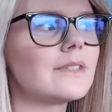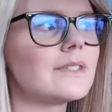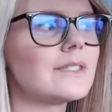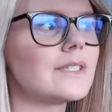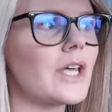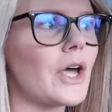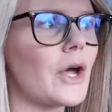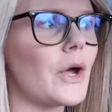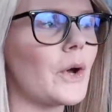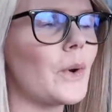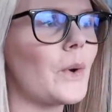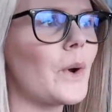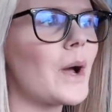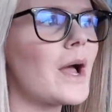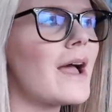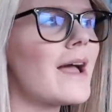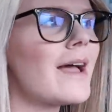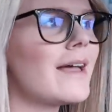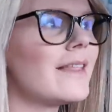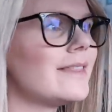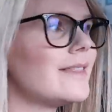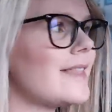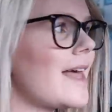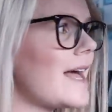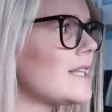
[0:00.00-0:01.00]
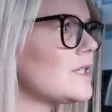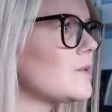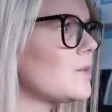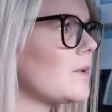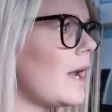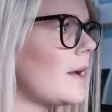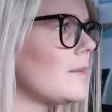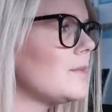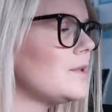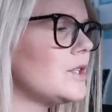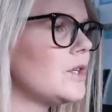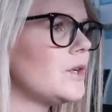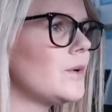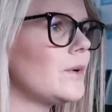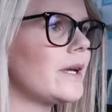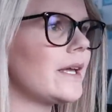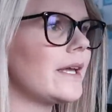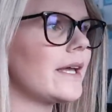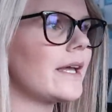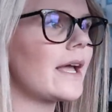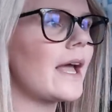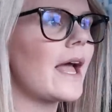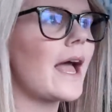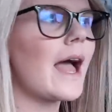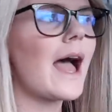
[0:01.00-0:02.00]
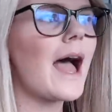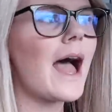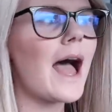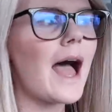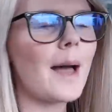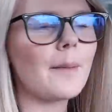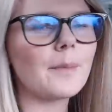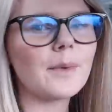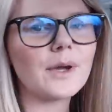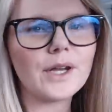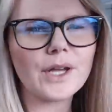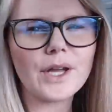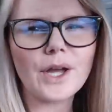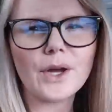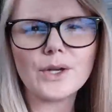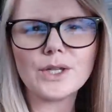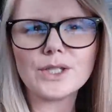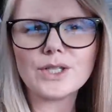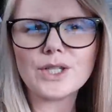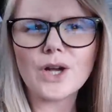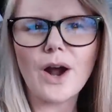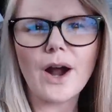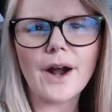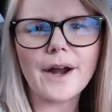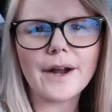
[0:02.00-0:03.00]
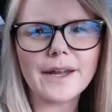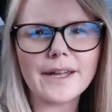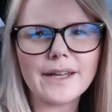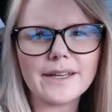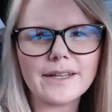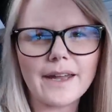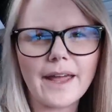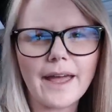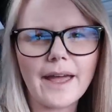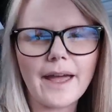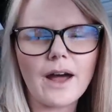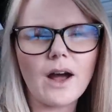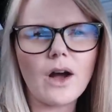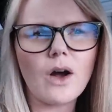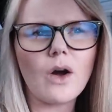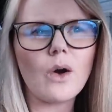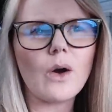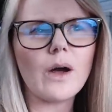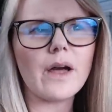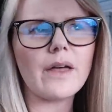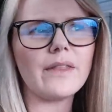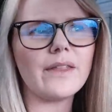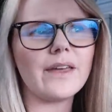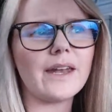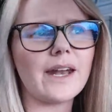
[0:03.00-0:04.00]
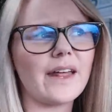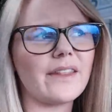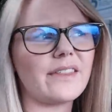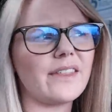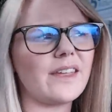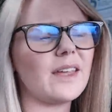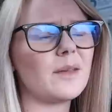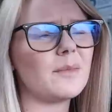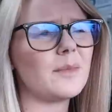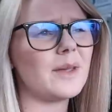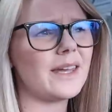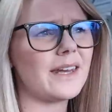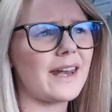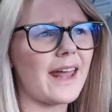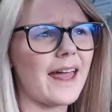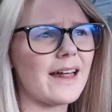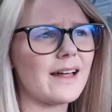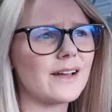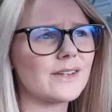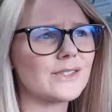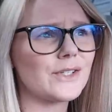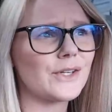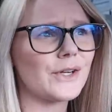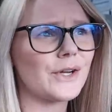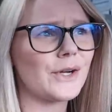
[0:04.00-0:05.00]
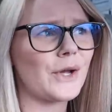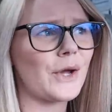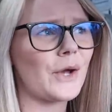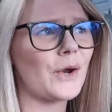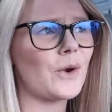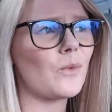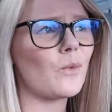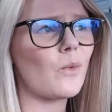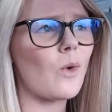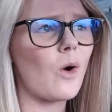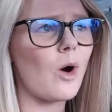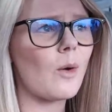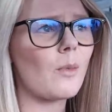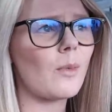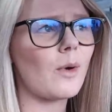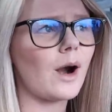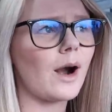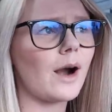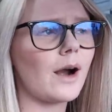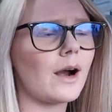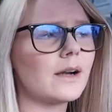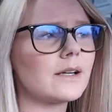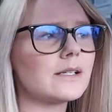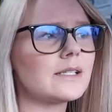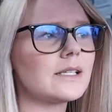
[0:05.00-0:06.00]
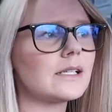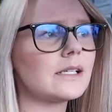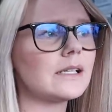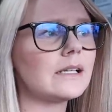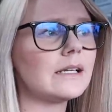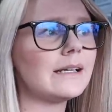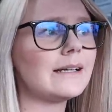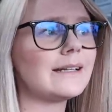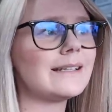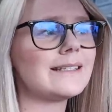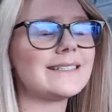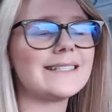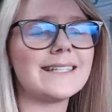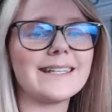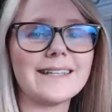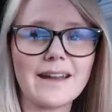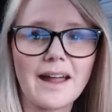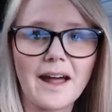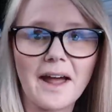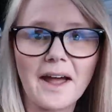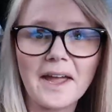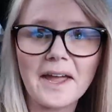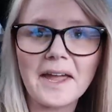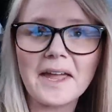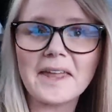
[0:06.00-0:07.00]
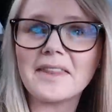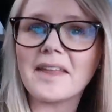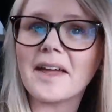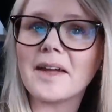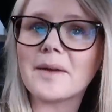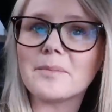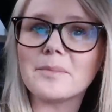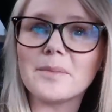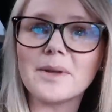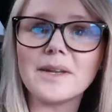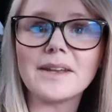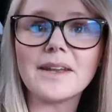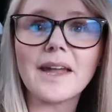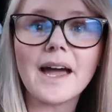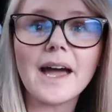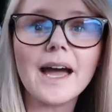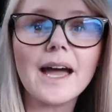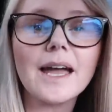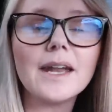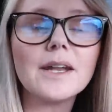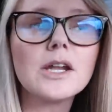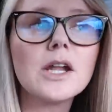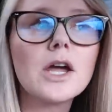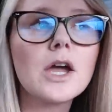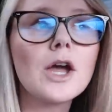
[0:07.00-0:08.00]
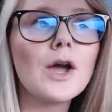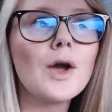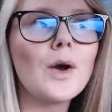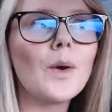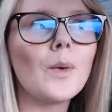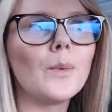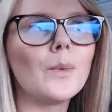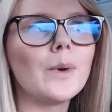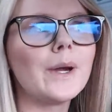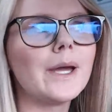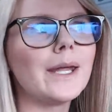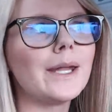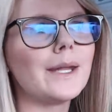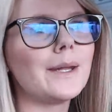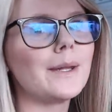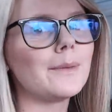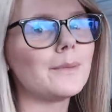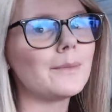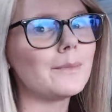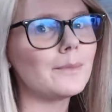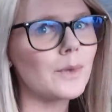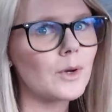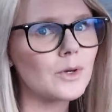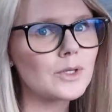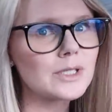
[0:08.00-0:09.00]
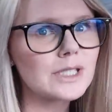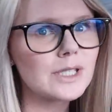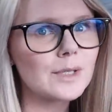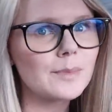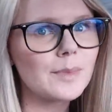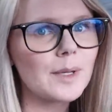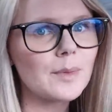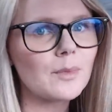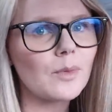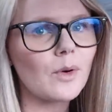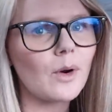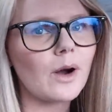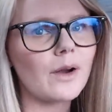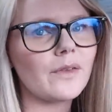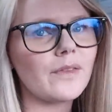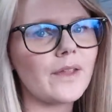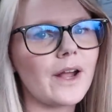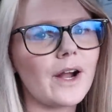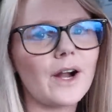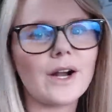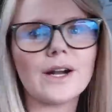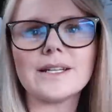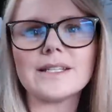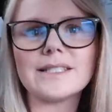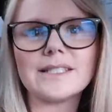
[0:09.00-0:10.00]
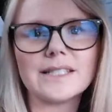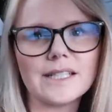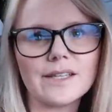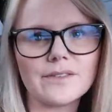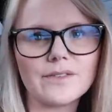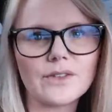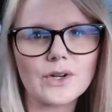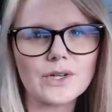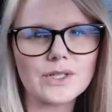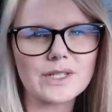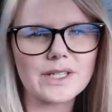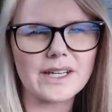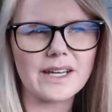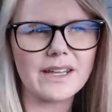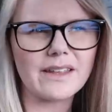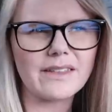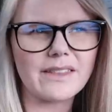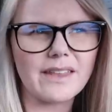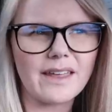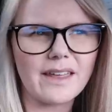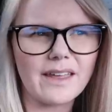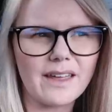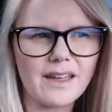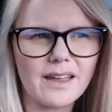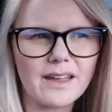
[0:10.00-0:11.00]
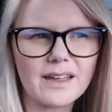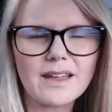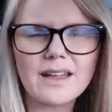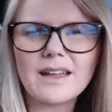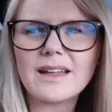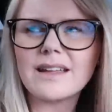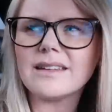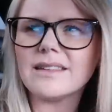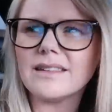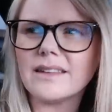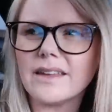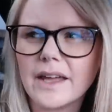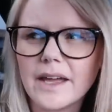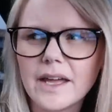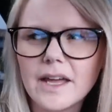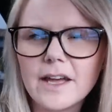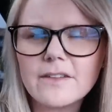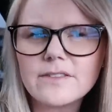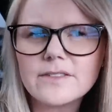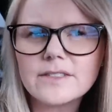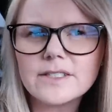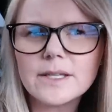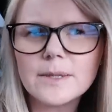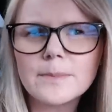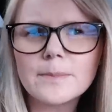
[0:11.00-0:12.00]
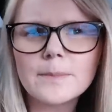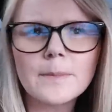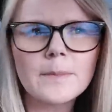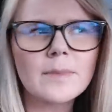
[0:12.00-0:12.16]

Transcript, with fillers: So that's what I'm doing. I'm gonna go to Target now and then I think me and Alex are gonna go to Walmart tonight at like midnight when most of the people aren't there and see if there's anything left.